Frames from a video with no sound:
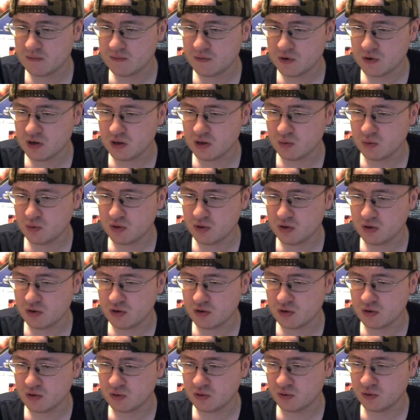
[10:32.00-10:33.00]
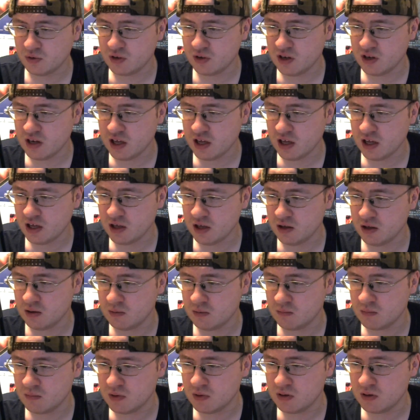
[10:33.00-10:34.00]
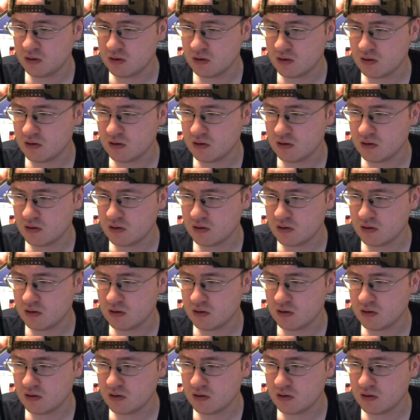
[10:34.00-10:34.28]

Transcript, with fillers: forget what the girl's name.